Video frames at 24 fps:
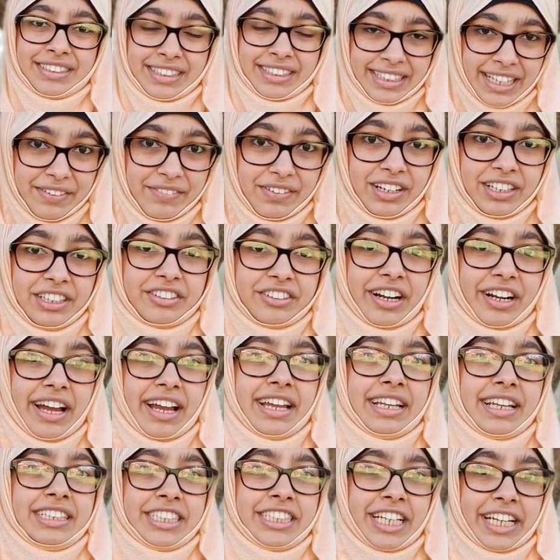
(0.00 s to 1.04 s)
Give it a
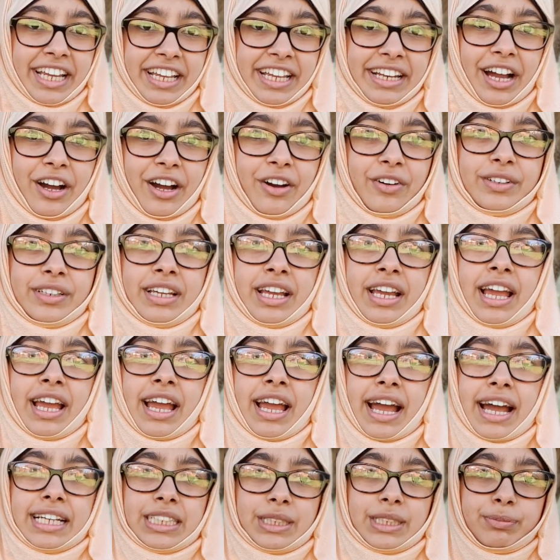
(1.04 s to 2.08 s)
try, check it out
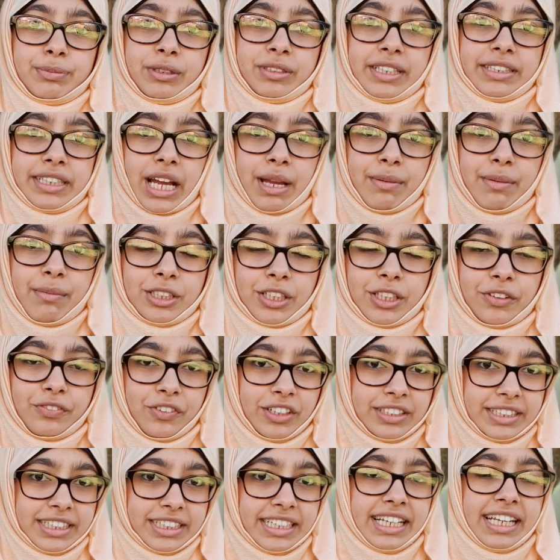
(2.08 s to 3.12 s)
as per the timings of
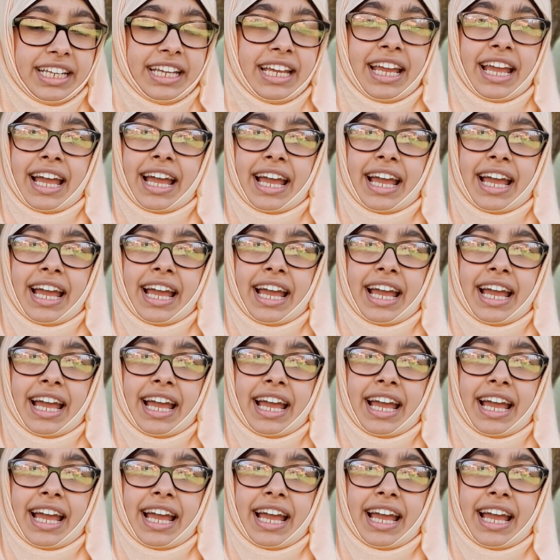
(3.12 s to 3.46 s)
your city,